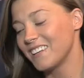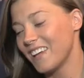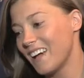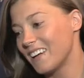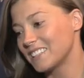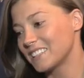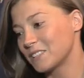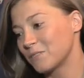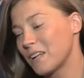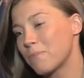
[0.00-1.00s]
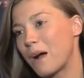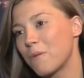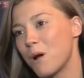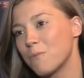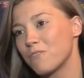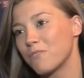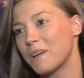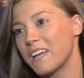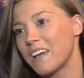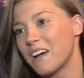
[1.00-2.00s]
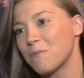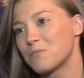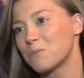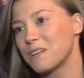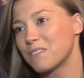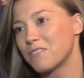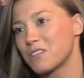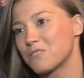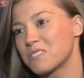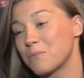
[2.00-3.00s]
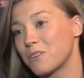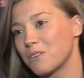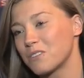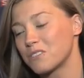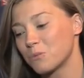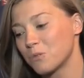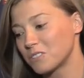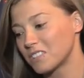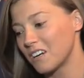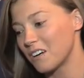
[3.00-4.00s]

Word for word: Yeah, it's, it's a really proud moment for me um, to be the first recipient of this award.